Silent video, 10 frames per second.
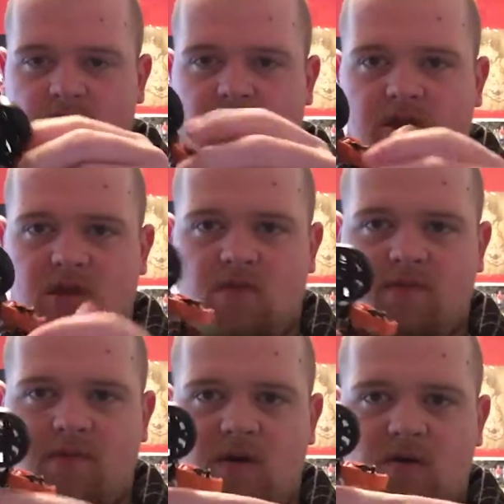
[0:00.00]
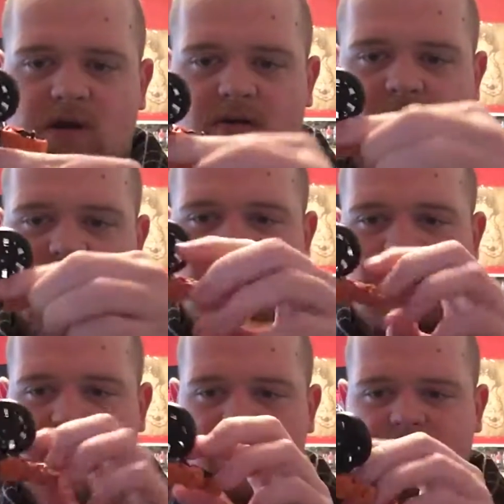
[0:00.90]
So fold out the
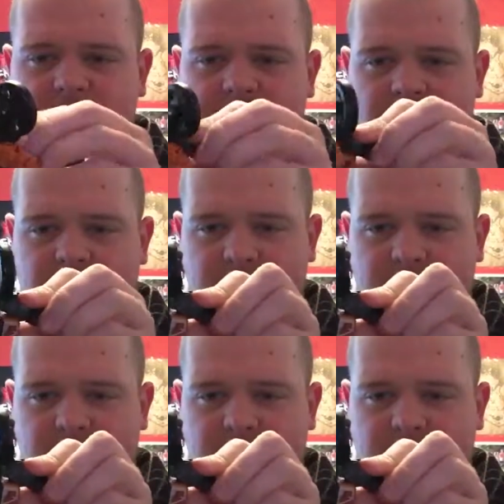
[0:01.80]
hands,